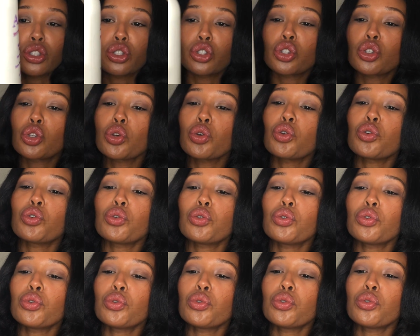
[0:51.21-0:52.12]

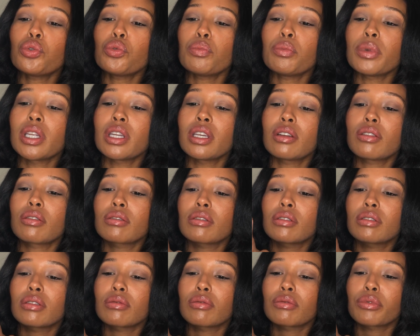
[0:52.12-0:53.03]
2-minute
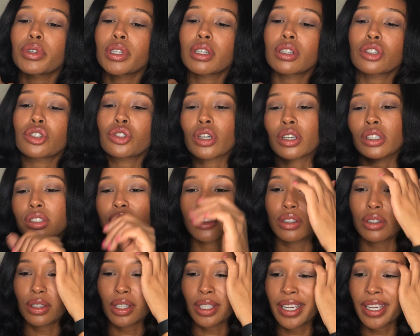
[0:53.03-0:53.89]
Reconstructor,